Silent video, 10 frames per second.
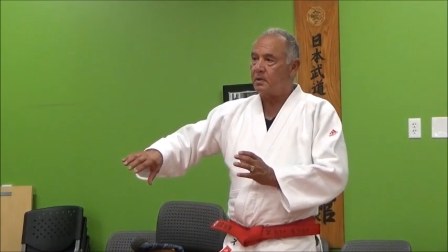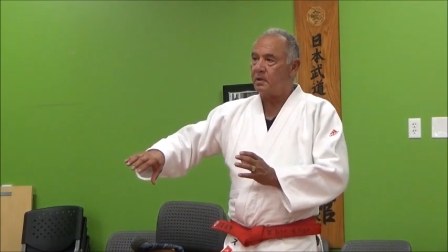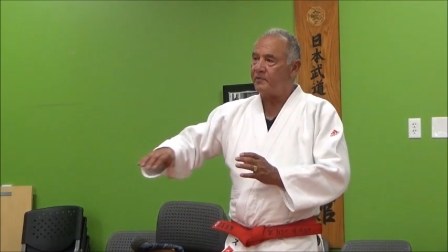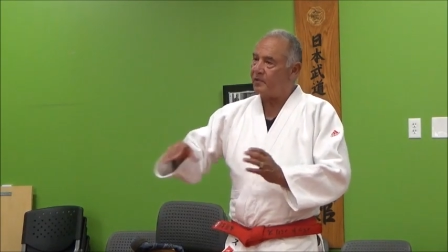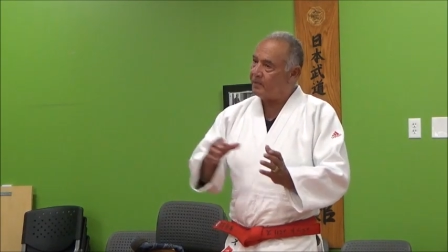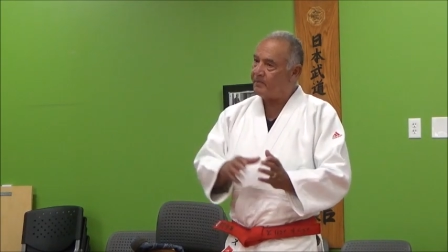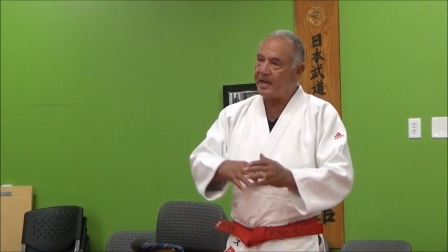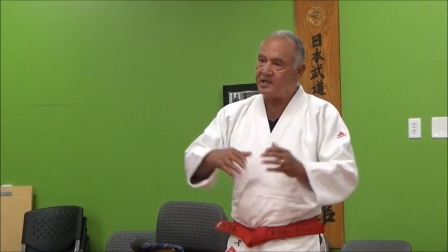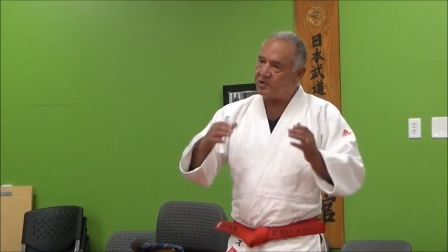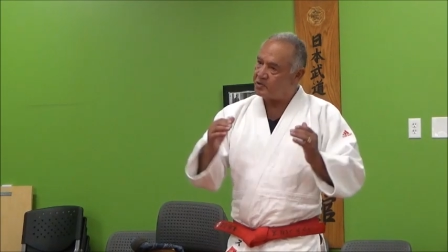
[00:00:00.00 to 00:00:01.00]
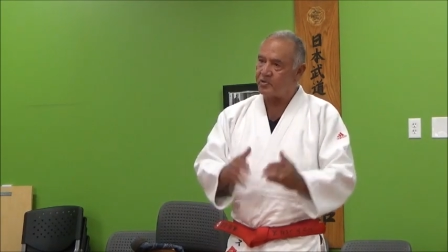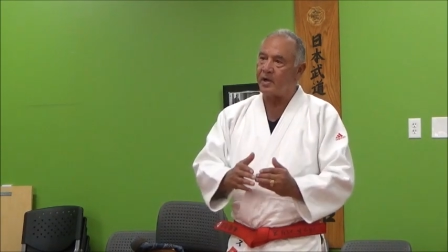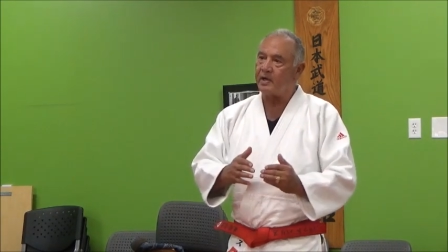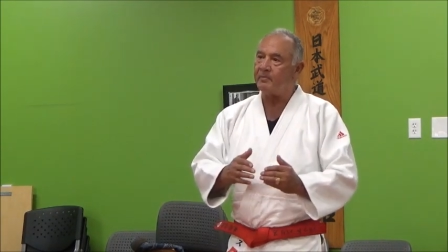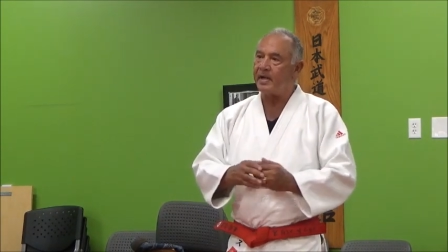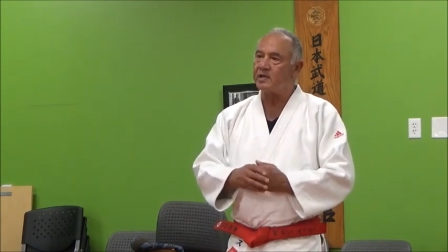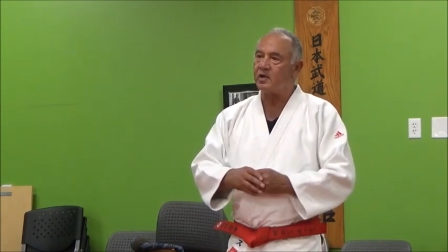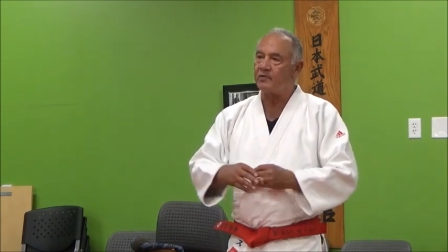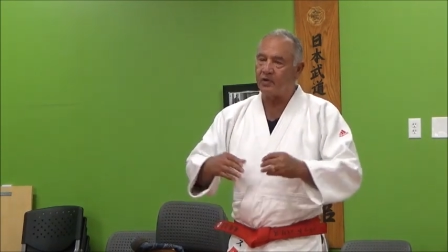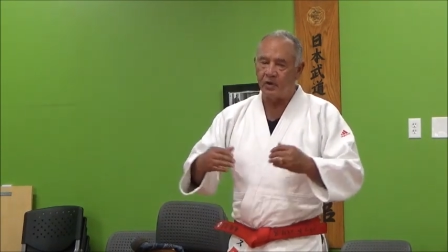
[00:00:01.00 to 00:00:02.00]
If you're at Meiji, you trained at Meiji.
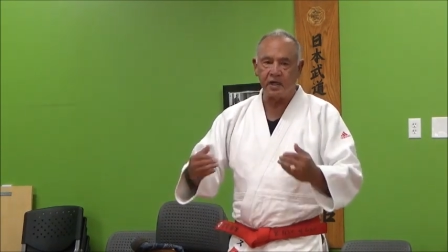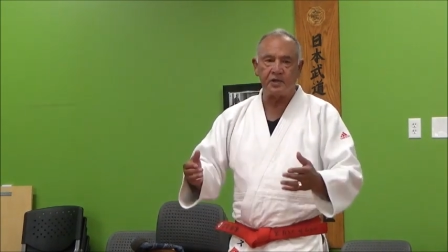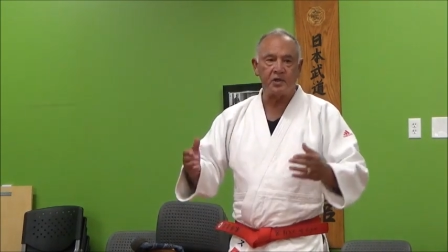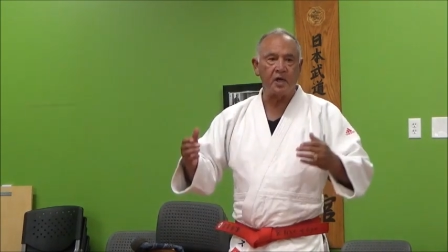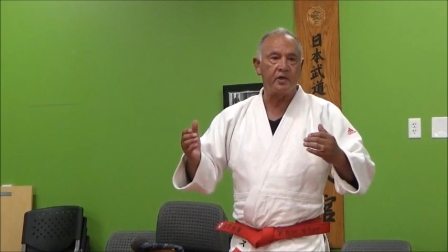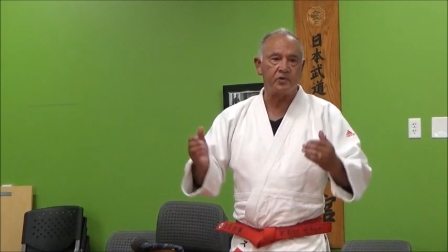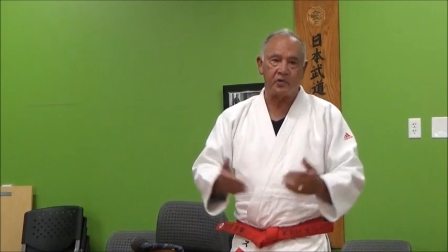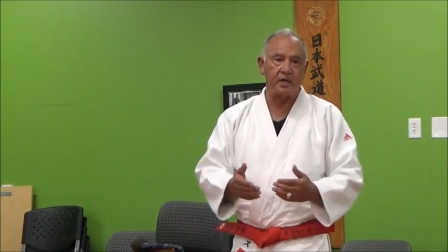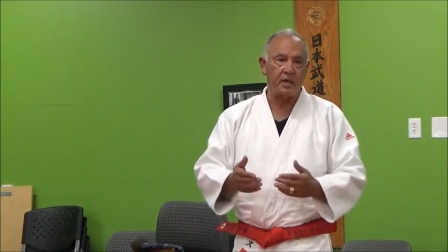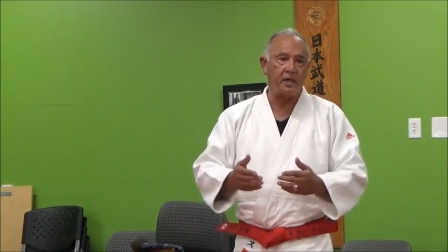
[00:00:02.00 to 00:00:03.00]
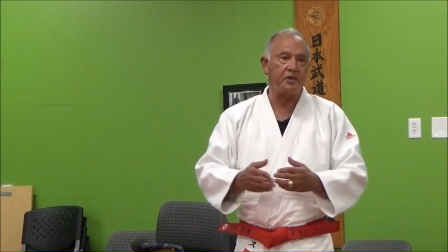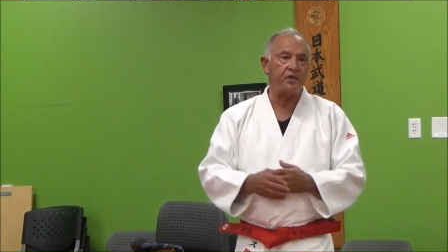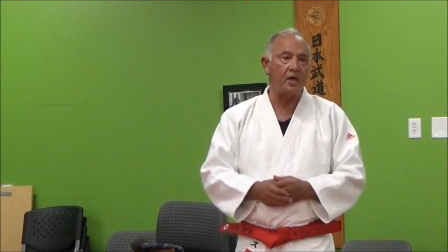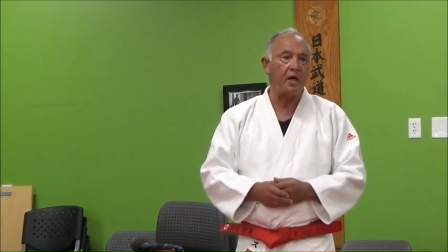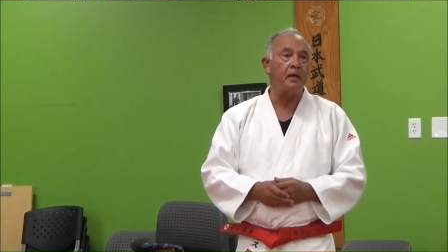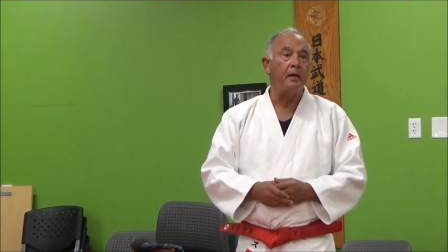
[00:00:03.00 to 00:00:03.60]
If you're at Nichidai, you trained at Nichidai.